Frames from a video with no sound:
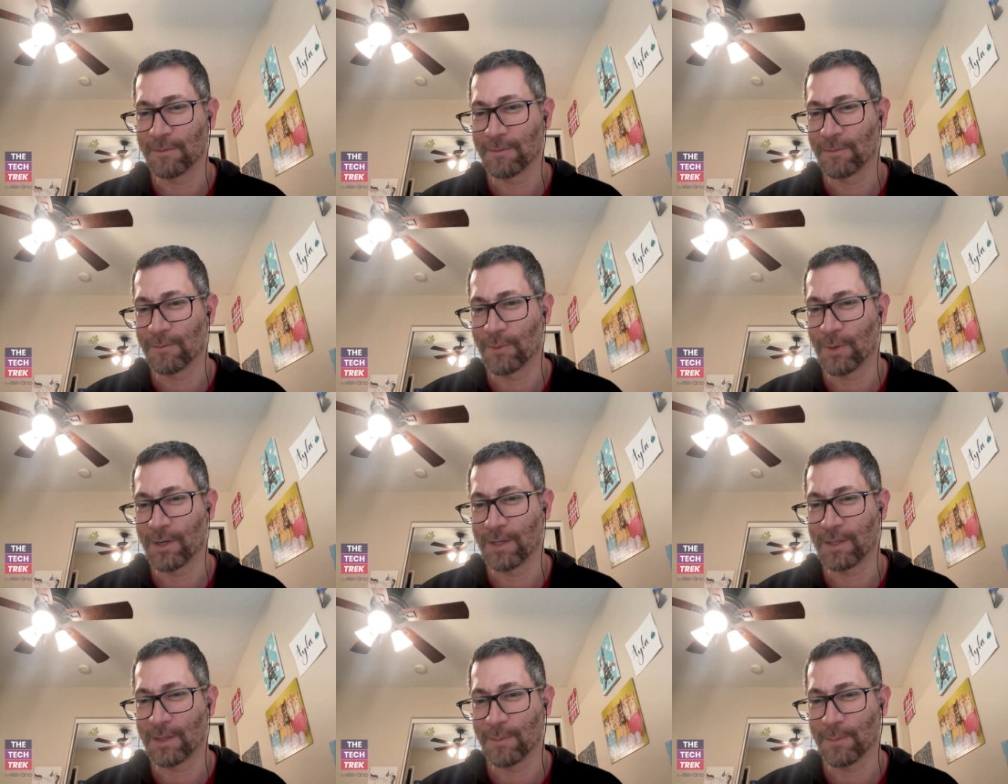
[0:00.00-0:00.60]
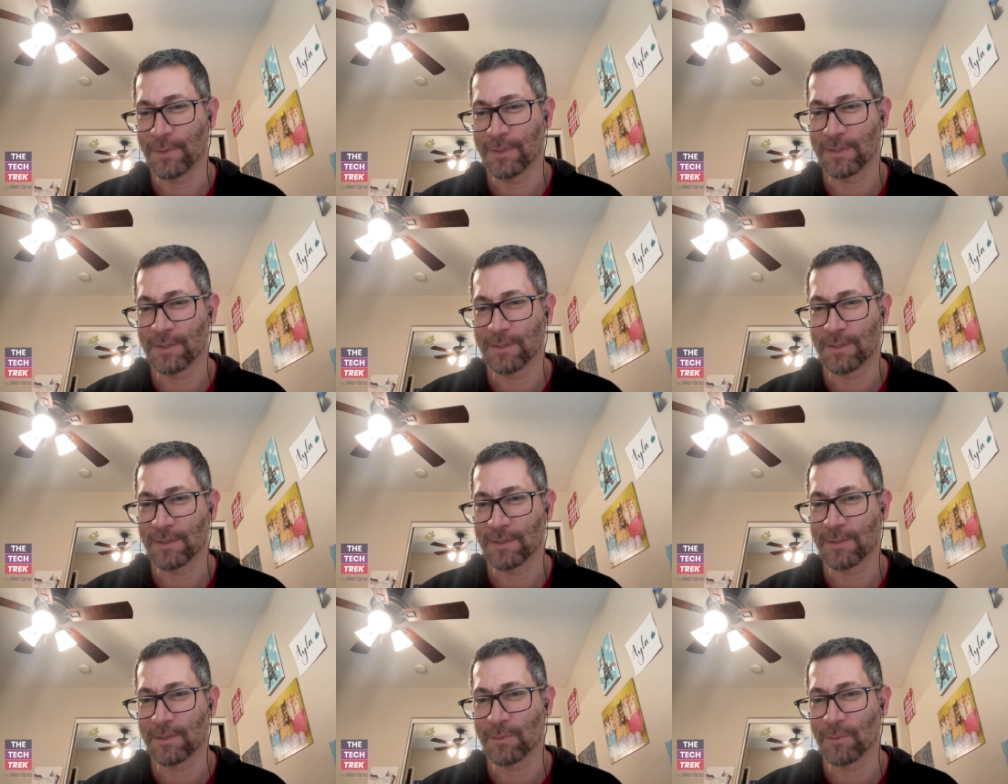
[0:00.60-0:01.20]
running the
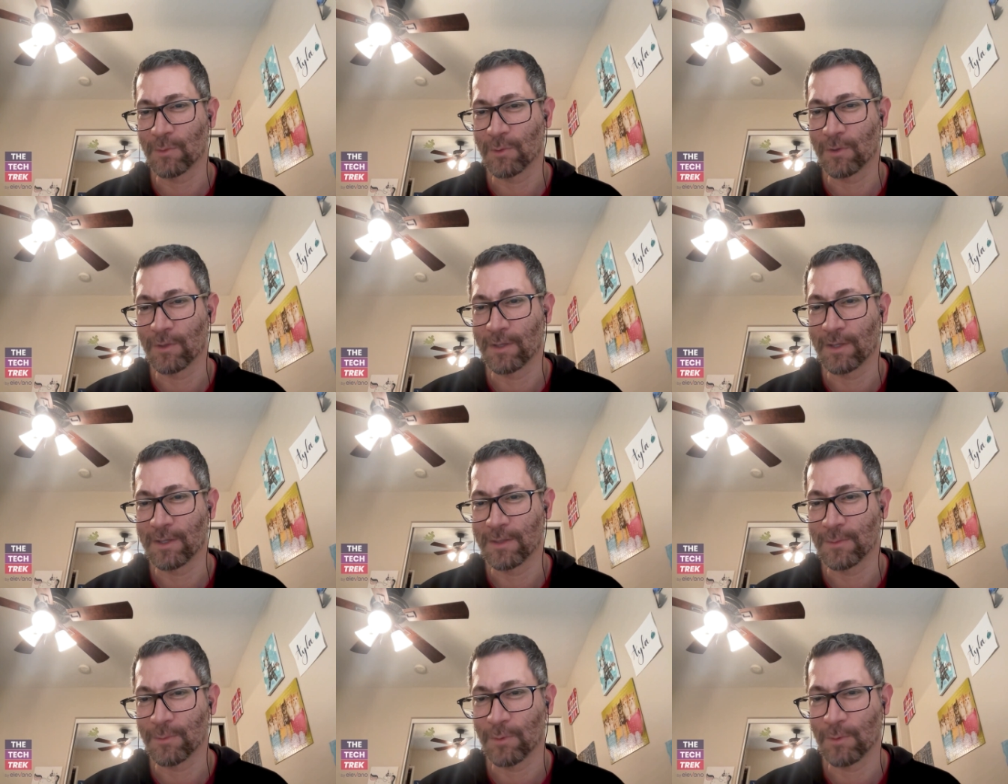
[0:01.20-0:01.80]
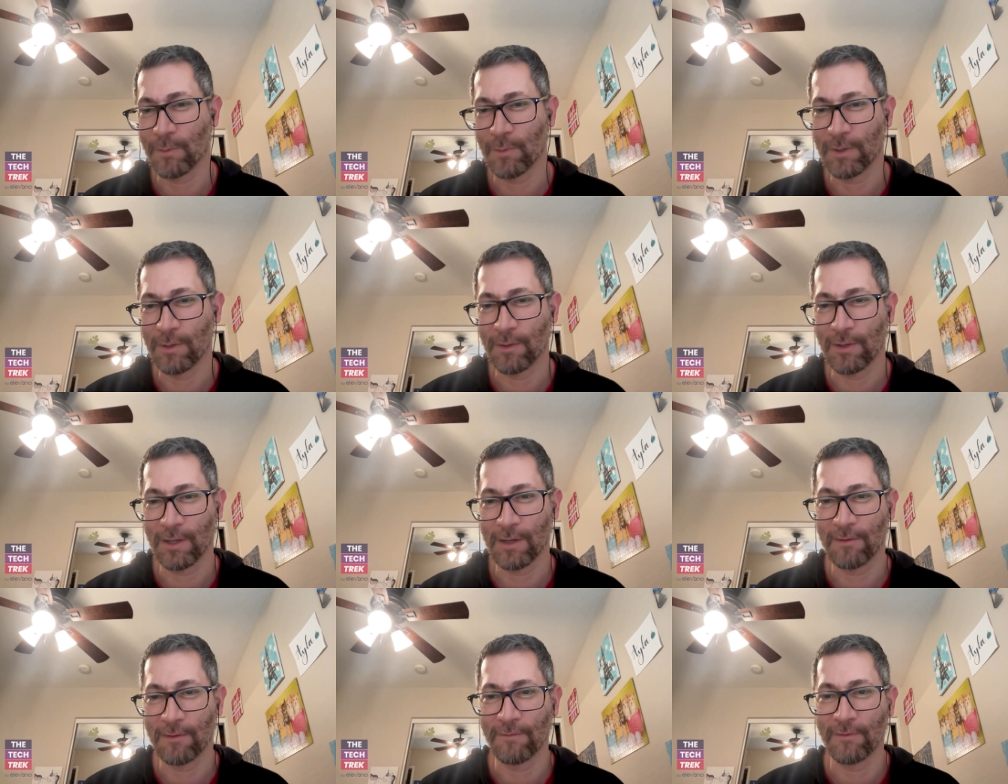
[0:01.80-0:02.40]
business more or less? What do you
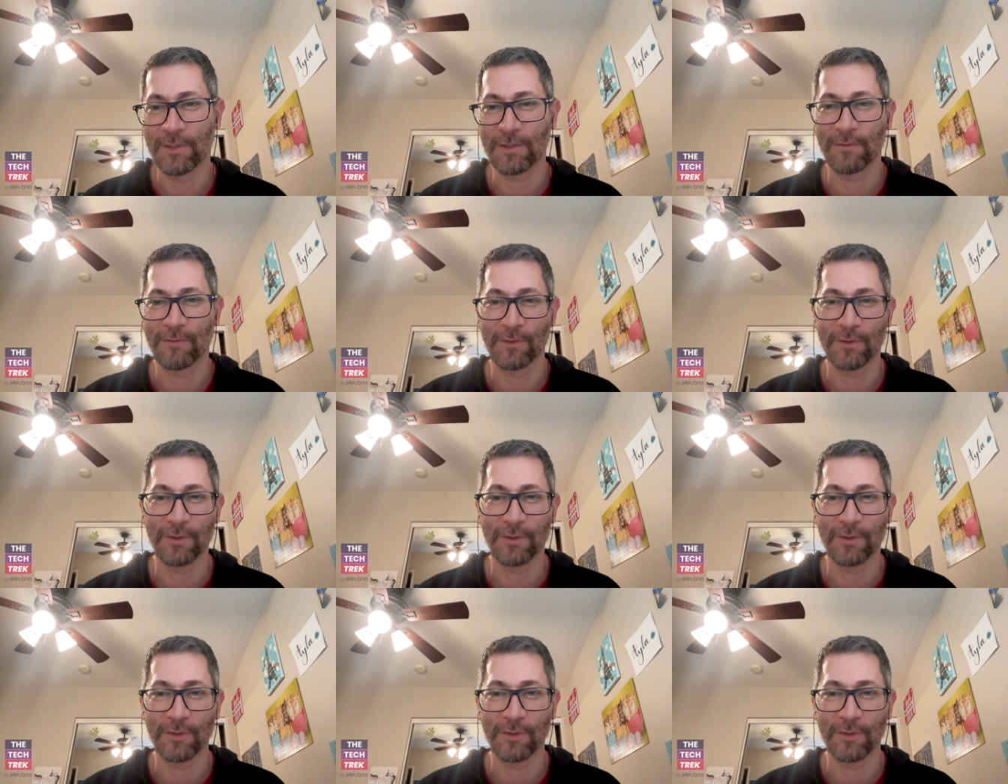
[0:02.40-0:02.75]
kind of envision for